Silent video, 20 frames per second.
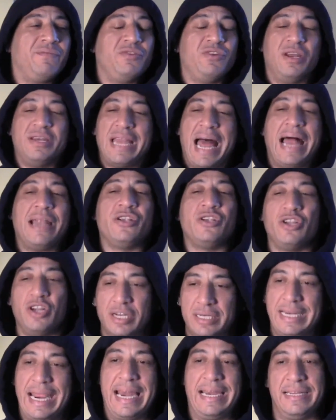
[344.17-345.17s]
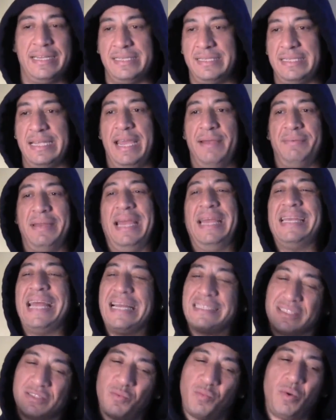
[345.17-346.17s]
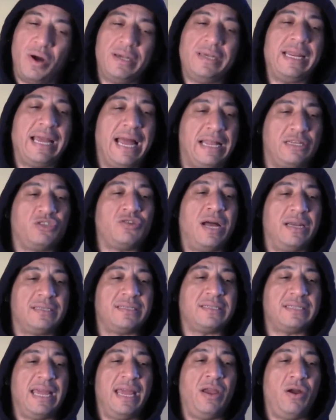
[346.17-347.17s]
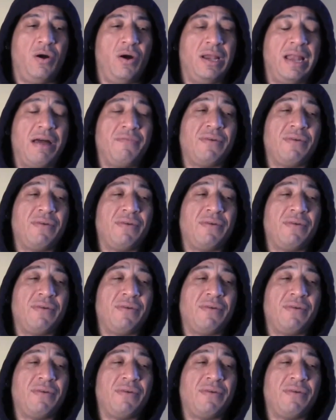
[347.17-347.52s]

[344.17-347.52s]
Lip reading: you're not looked at it the same thing. And that's the one thing I try to stay on.